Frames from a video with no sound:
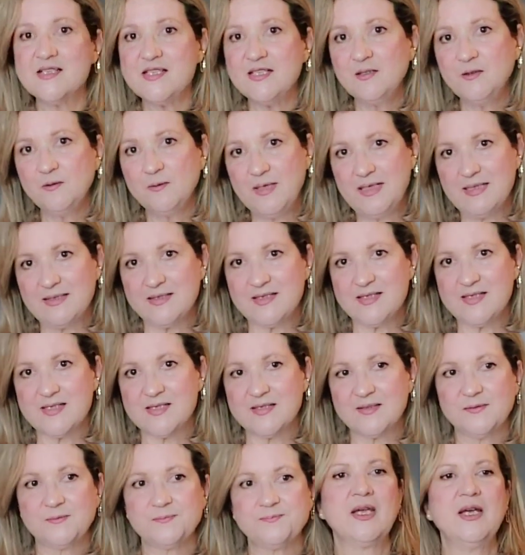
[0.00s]

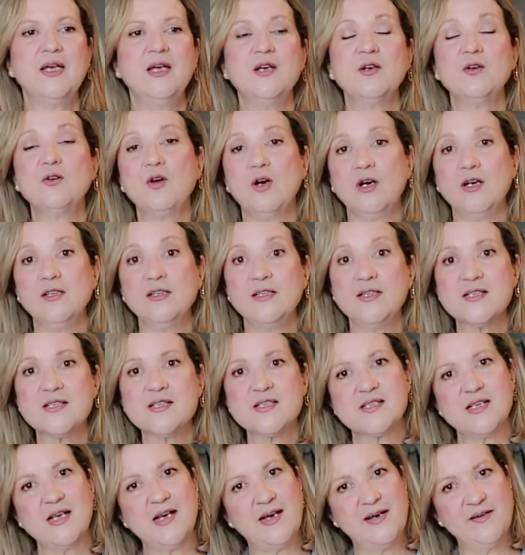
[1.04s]
silhouettes,
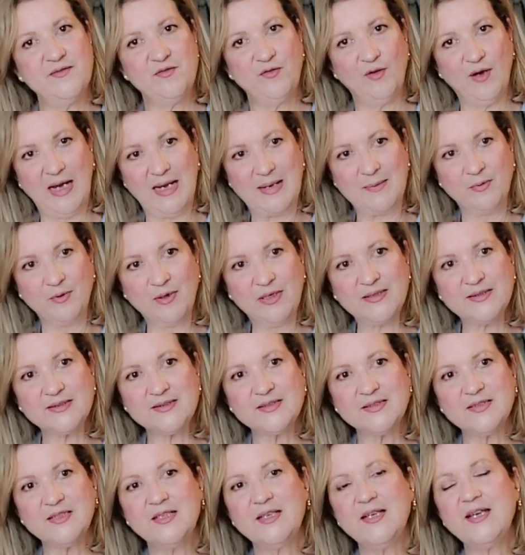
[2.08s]
colors are
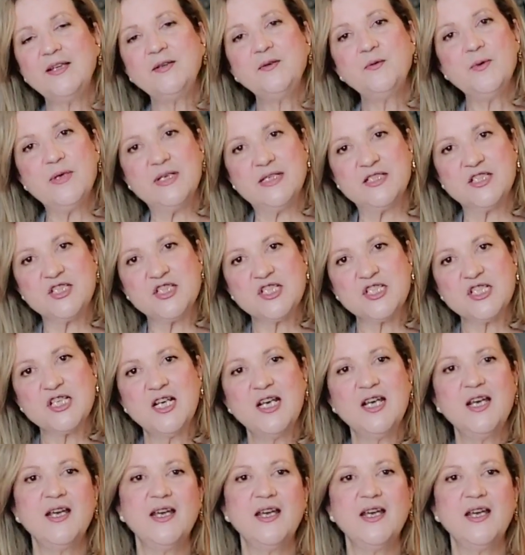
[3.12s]
vibrant and rich,